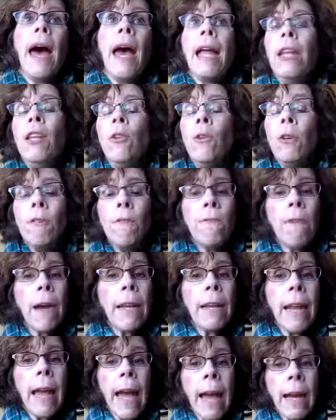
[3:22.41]
And you can
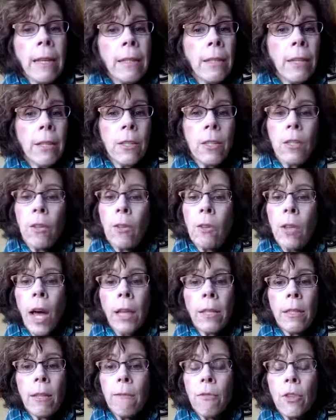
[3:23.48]
find access to
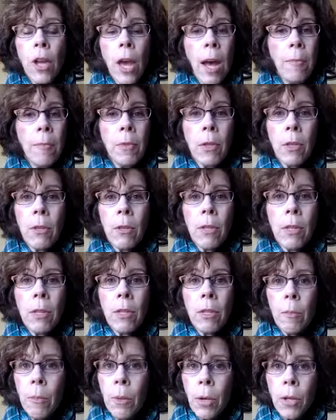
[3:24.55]
lots of chapters
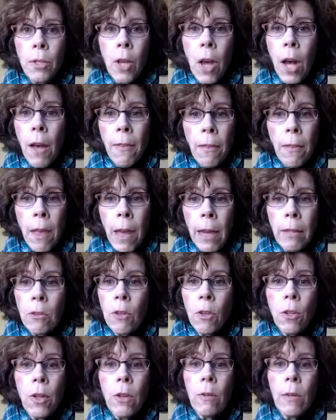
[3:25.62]
to books online,
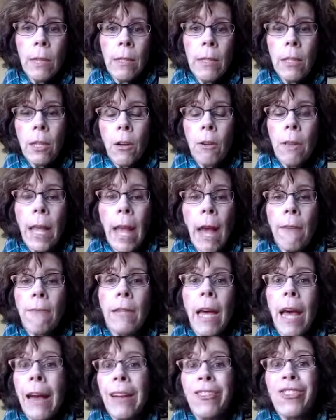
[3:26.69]
so you don't necessarily have to
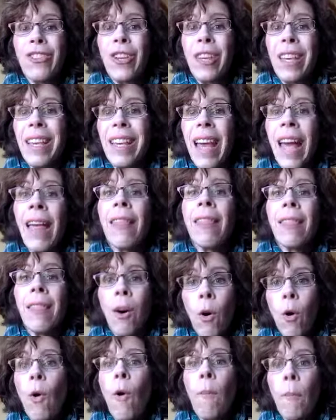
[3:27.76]
actually get the
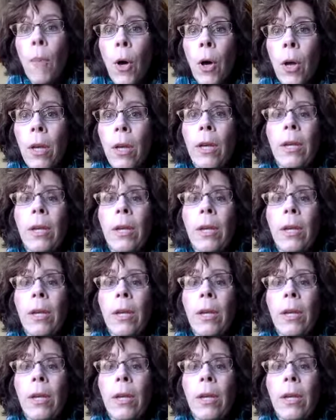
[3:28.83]
whole book.